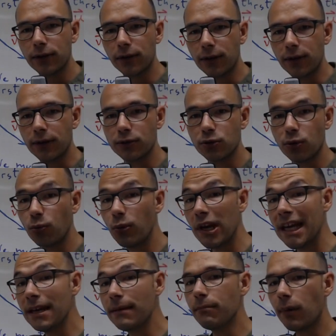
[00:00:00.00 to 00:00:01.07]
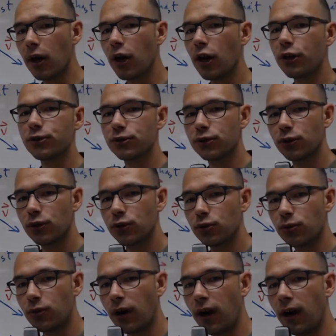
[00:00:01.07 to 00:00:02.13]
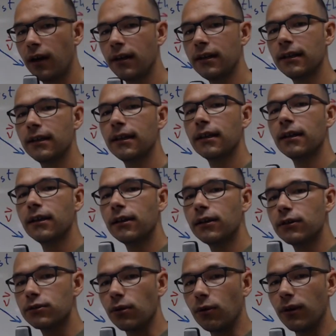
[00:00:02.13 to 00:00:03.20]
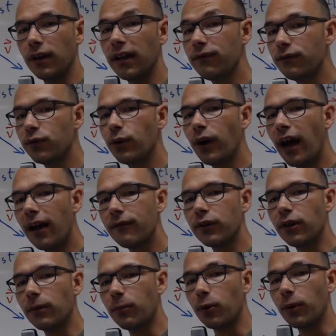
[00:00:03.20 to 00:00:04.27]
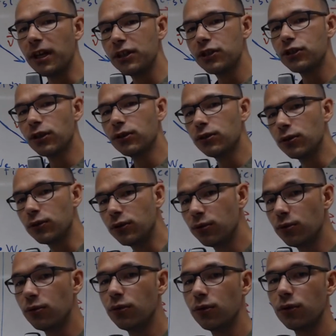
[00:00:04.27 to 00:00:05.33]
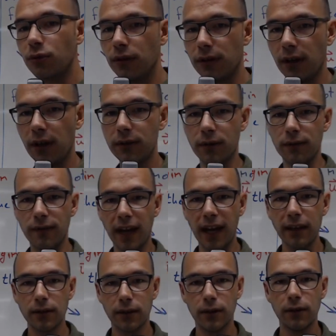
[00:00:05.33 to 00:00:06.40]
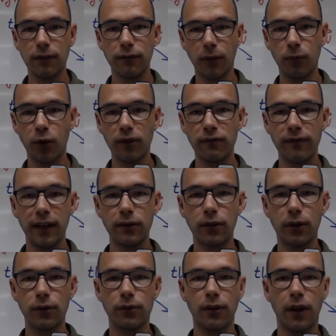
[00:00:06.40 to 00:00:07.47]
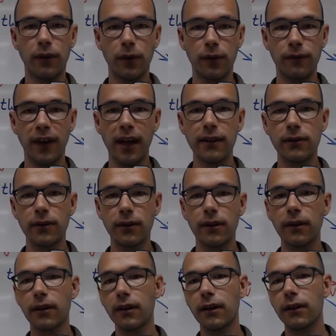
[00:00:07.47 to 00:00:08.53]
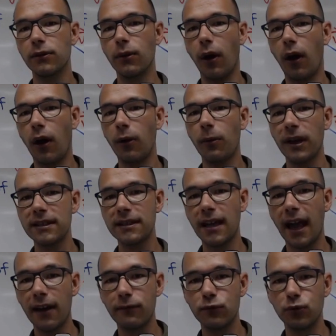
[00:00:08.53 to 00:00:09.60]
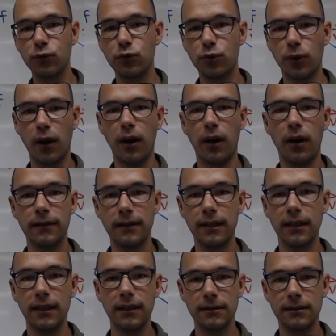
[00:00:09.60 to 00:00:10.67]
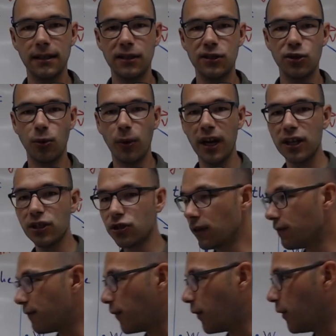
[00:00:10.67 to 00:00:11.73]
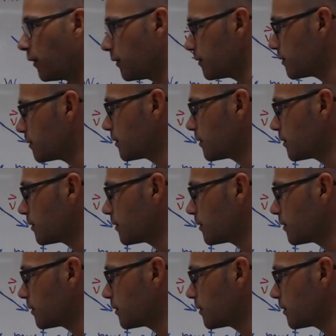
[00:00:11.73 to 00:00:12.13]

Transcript: So we must draw. So if you have an operation to do to another vector, from one vector to another vector, you always have to draw the situation first.